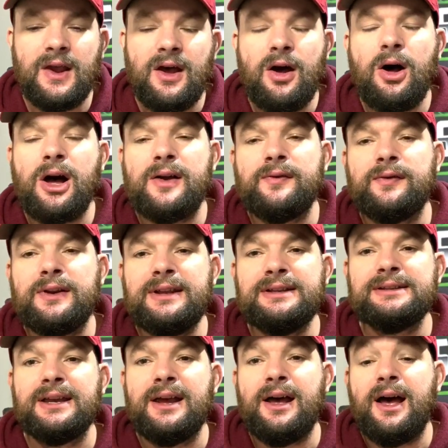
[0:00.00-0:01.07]
Hive
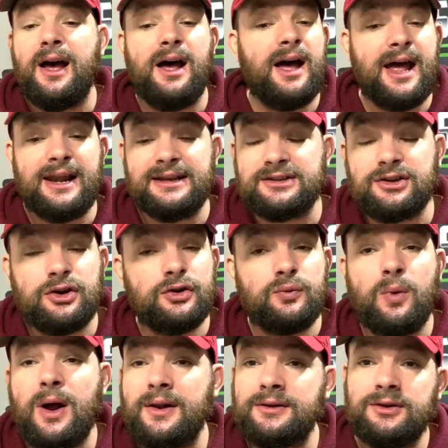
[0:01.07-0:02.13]
Fleet, and it's a good
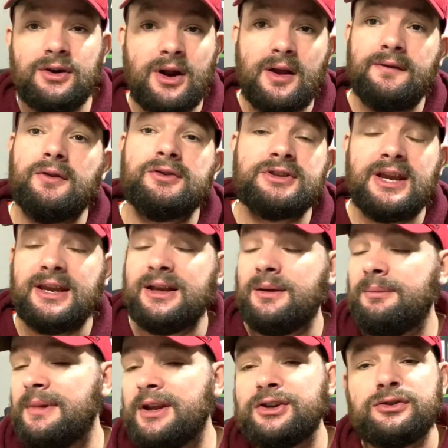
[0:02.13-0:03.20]
one, you know, if you're taking a
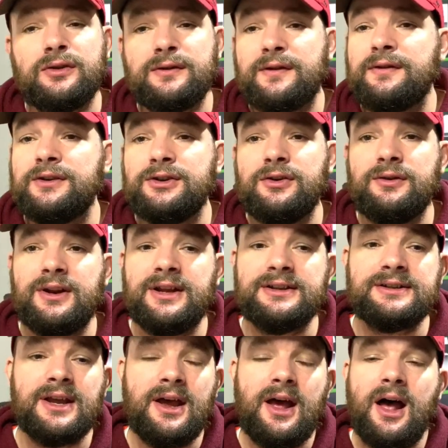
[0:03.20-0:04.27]
mixture of different
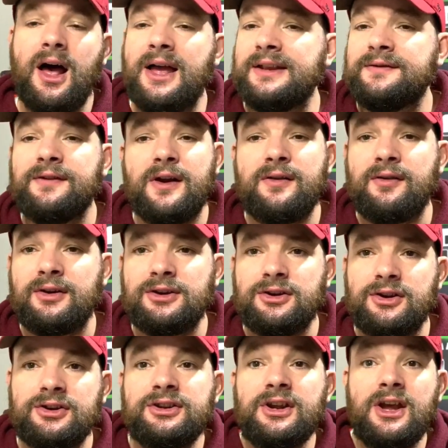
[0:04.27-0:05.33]
units. It's very, very
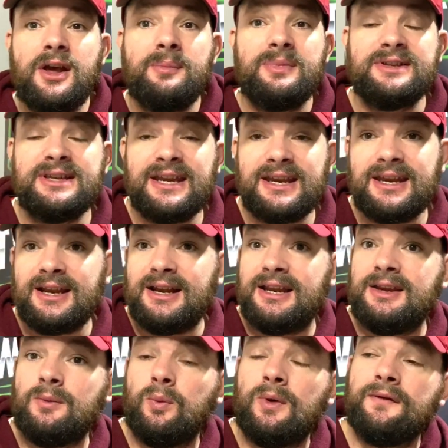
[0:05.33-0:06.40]
good,
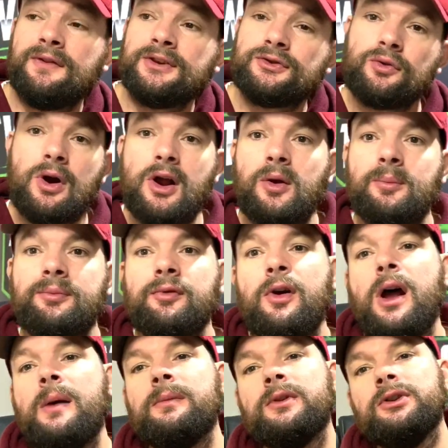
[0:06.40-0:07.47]
particularly with the Trigon
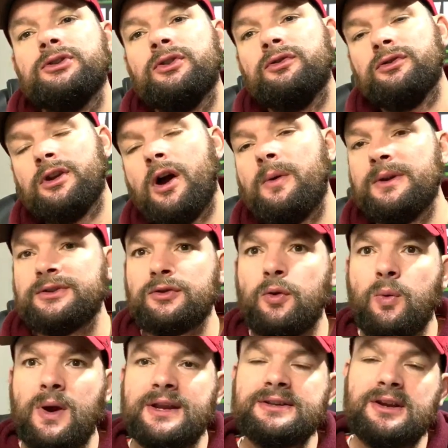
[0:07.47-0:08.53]
Prime, because you know it's
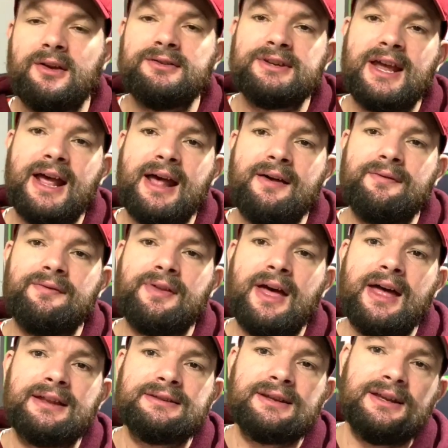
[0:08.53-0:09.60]
always going to have
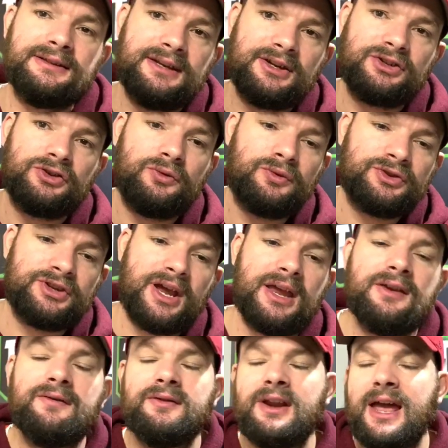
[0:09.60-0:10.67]
that additional
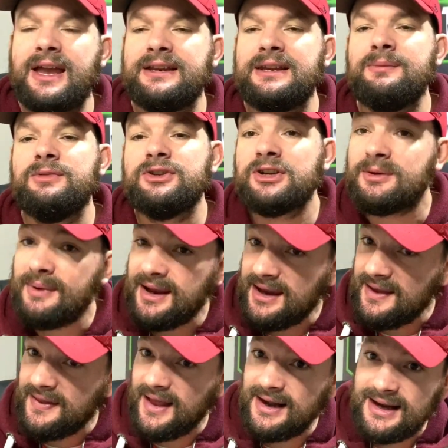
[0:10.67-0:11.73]
save laid in, which can make
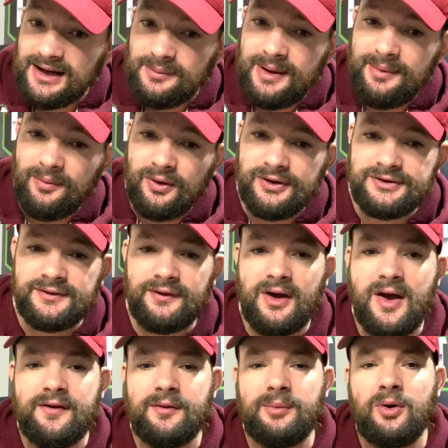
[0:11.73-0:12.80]
it a little bit more
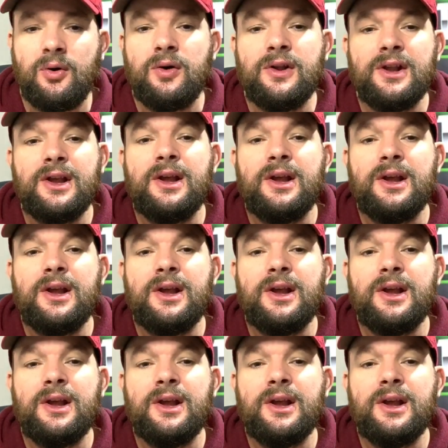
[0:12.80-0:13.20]
survivable.